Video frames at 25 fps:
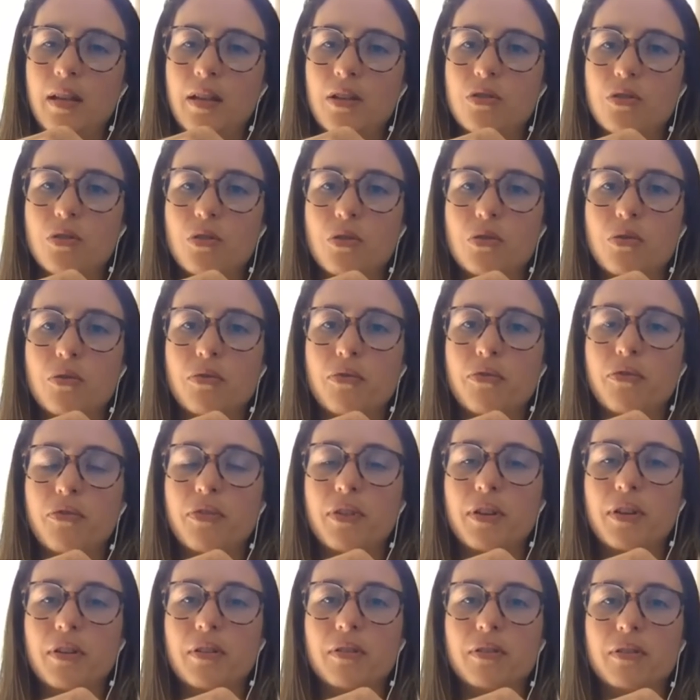So you
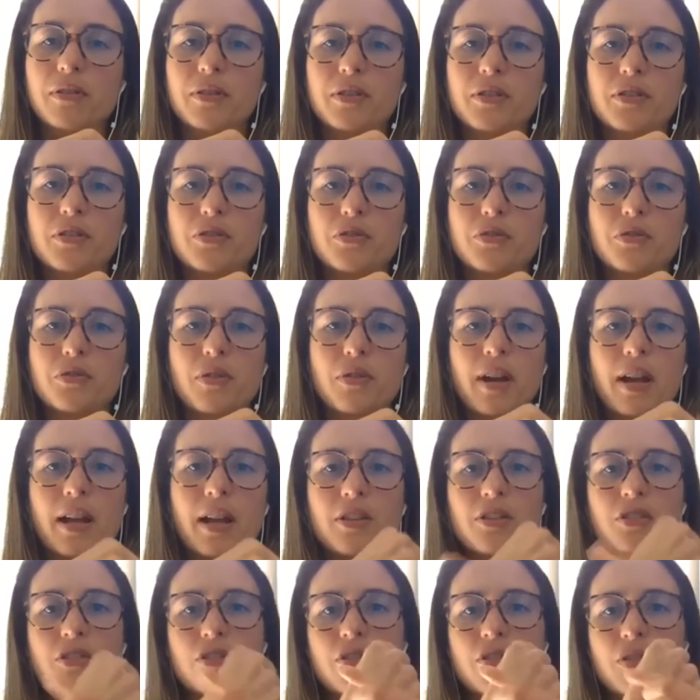feel the
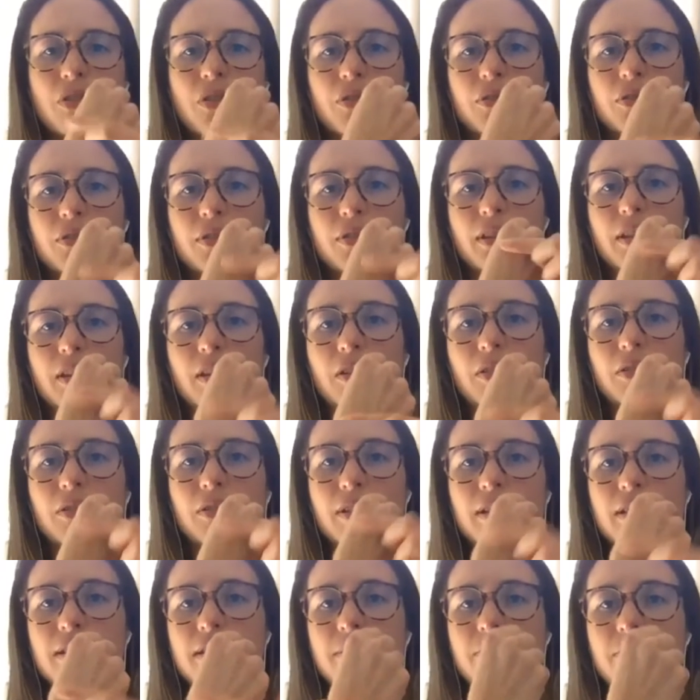stretch on
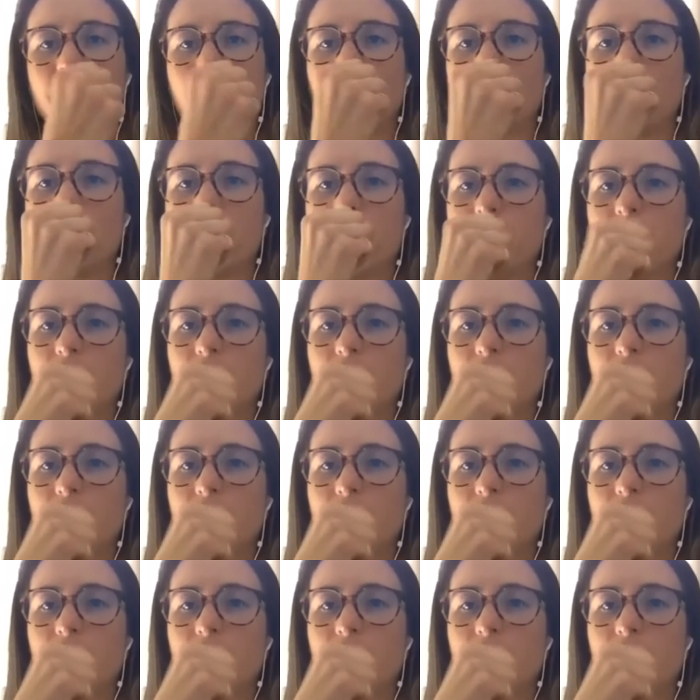this part.